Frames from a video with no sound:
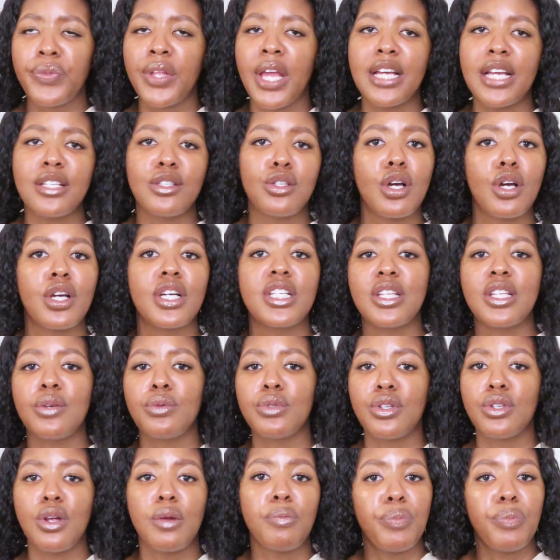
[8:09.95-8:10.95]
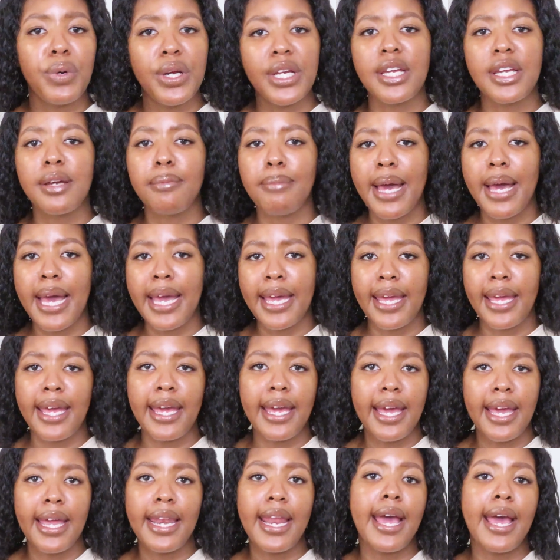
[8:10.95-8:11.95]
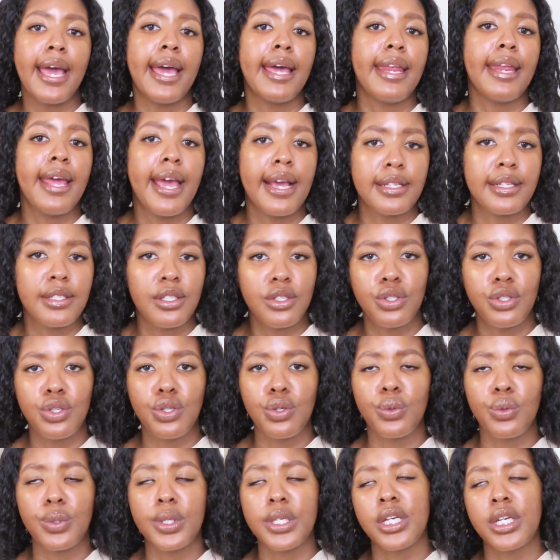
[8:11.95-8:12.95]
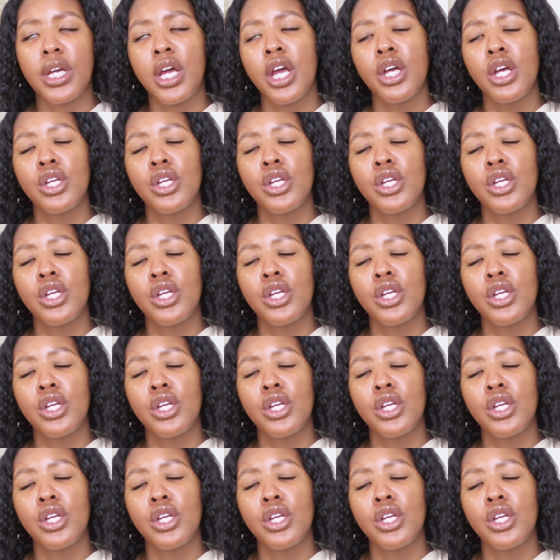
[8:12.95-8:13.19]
as long as I was not breaking my hair and I had access to it.